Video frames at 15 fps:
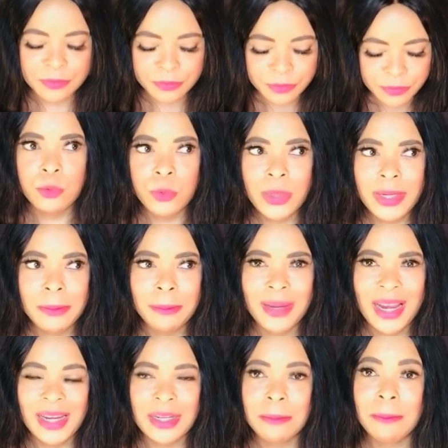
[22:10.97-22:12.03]
Ruling
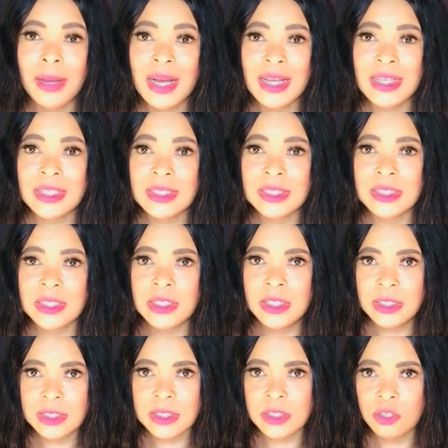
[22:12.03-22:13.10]
planet Mars
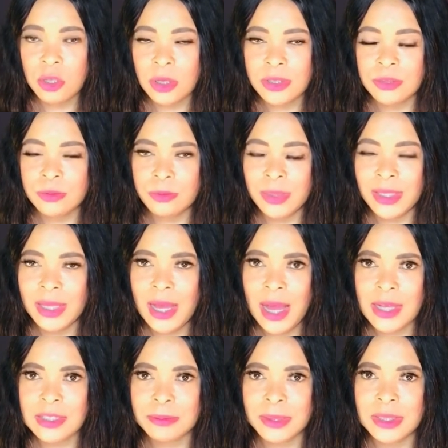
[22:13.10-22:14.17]
is not really
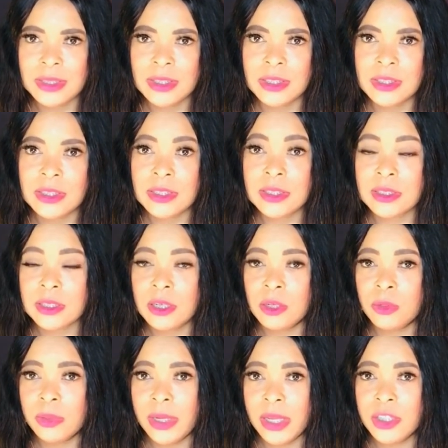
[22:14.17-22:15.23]
aspecting this
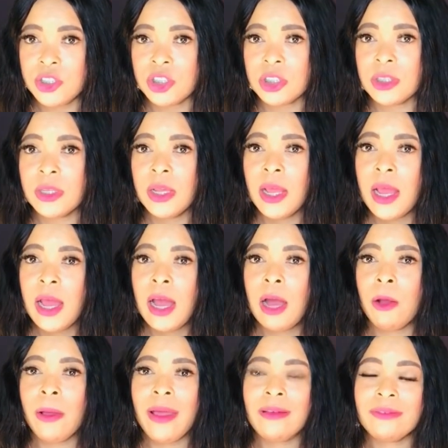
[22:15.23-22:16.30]
lunation.
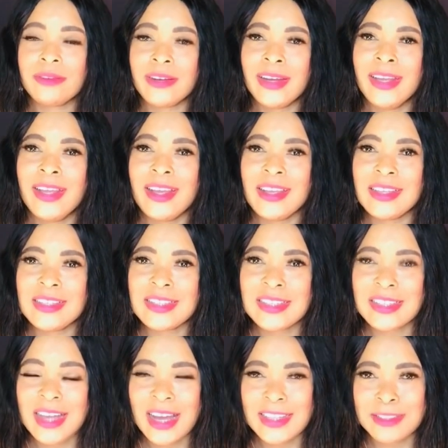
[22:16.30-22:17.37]
However, he is
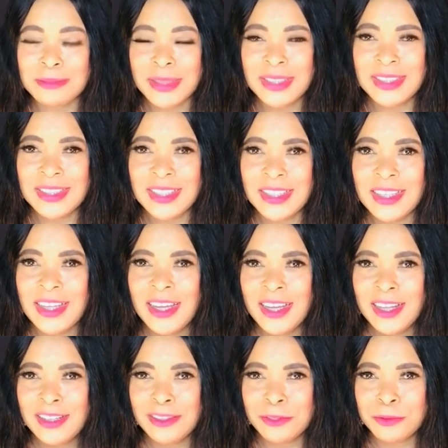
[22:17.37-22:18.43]
aspecting
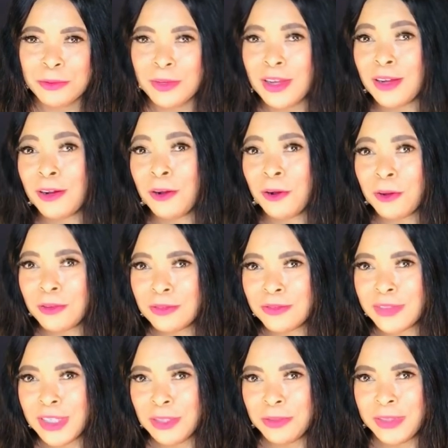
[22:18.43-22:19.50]
the ruler
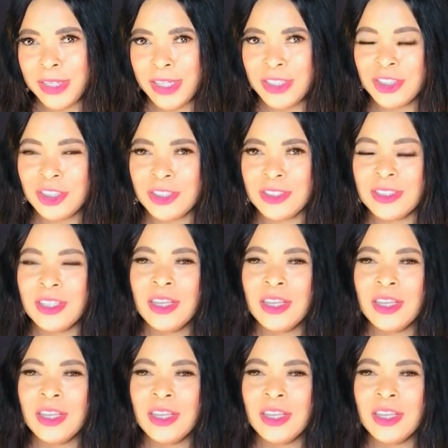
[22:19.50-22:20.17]
of the lunation.